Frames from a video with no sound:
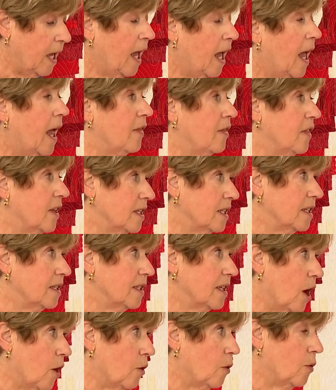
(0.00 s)
And this
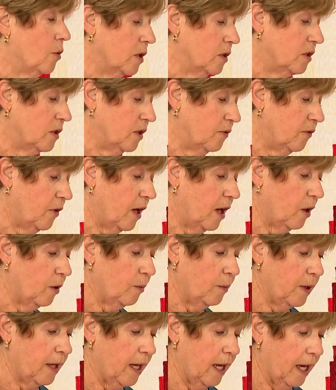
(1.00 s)
is how Quilts of Valor
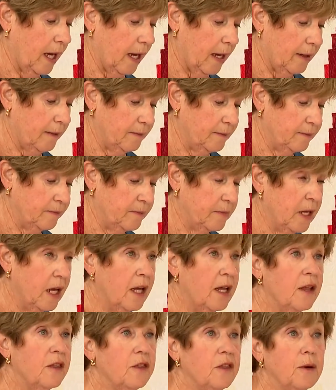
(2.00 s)
began.
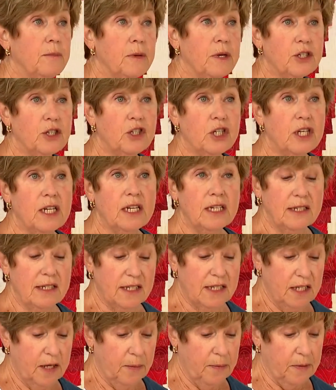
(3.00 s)
The mission is
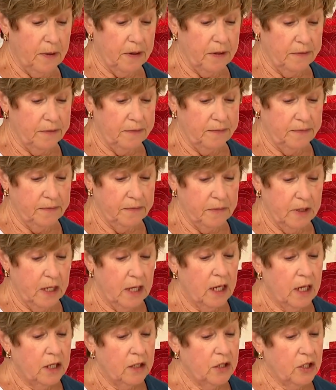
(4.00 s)
simple:
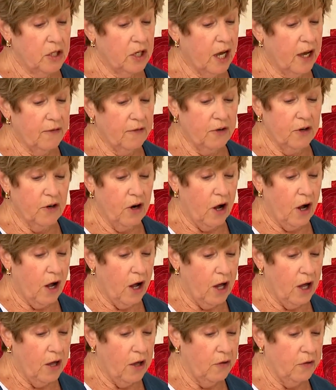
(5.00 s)
to cover
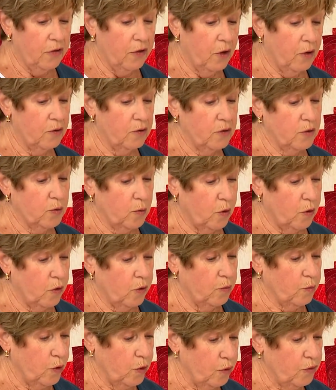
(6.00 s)
all those
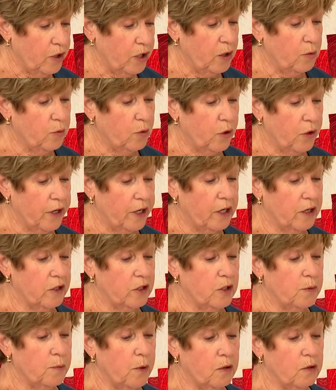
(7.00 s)
wounded
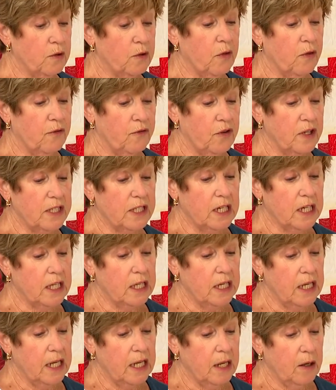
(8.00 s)
warriors, both
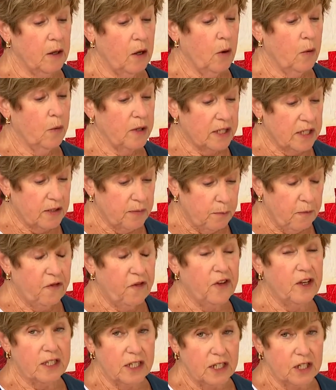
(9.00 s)
physically, with
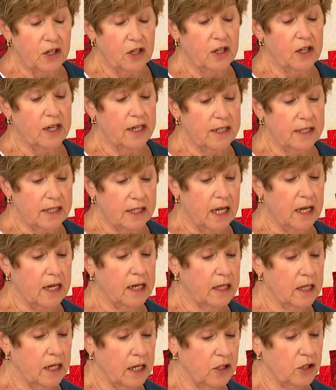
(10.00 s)
physical and
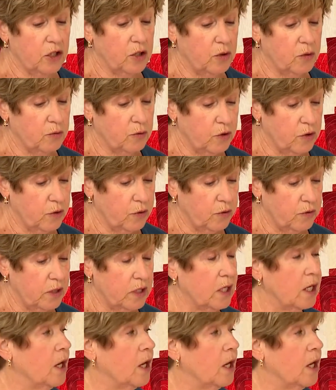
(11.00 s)
psychological wounds,